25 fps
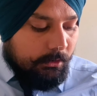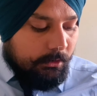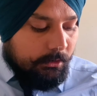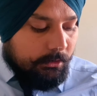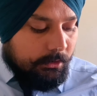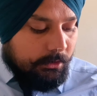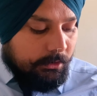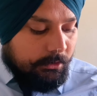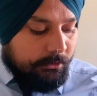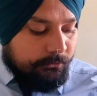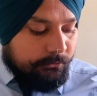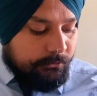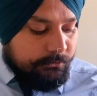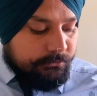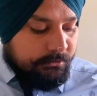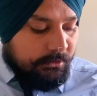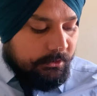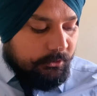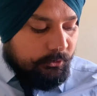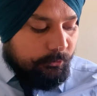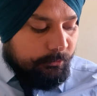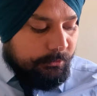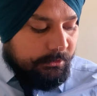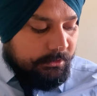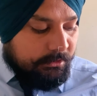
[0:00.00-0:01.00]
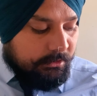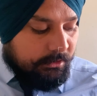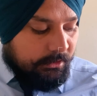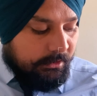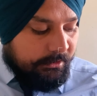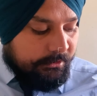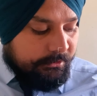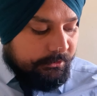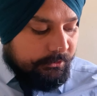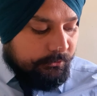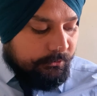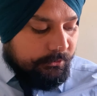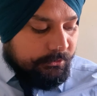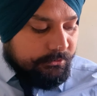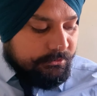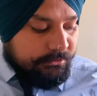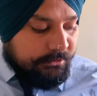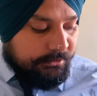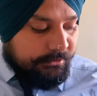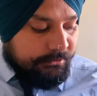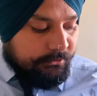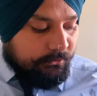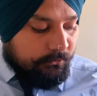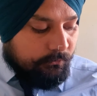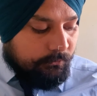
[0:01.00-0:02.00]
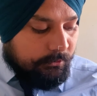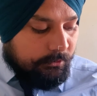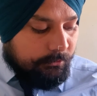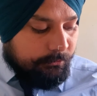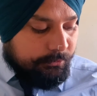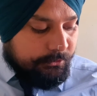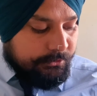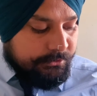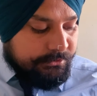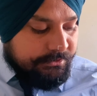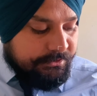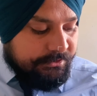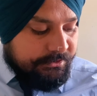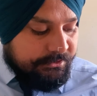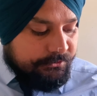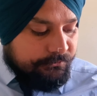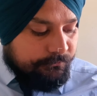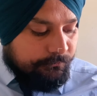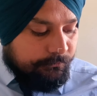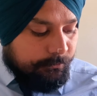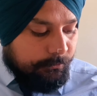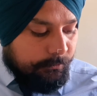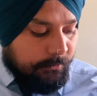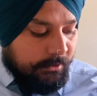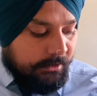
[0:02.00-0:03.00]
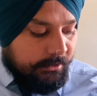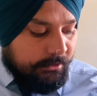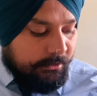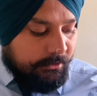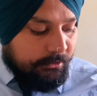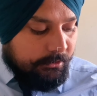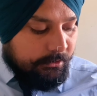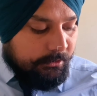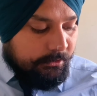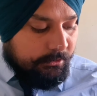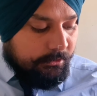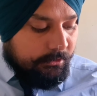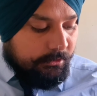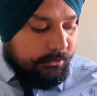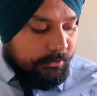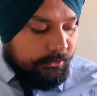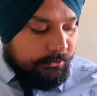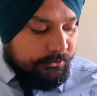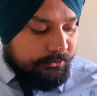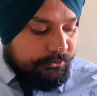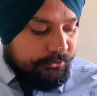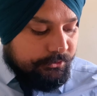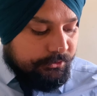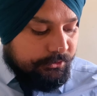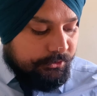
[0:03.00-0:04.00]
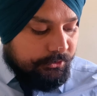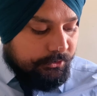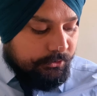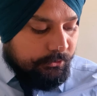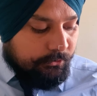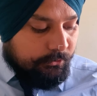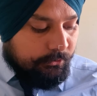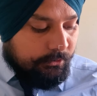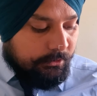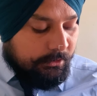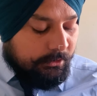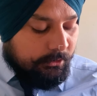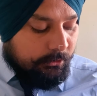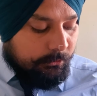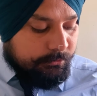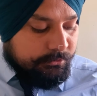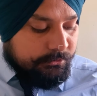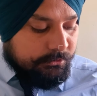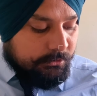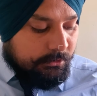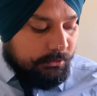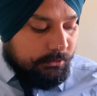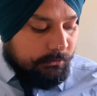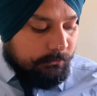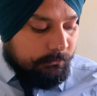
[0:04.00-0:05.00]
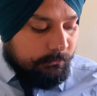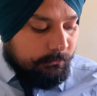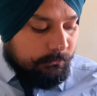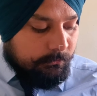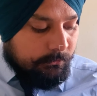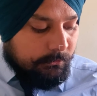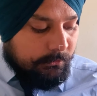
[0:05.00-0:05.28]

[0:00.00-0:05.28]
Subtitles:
Cantor's argument, like Turing's later one, proceeds by reductio and absurdum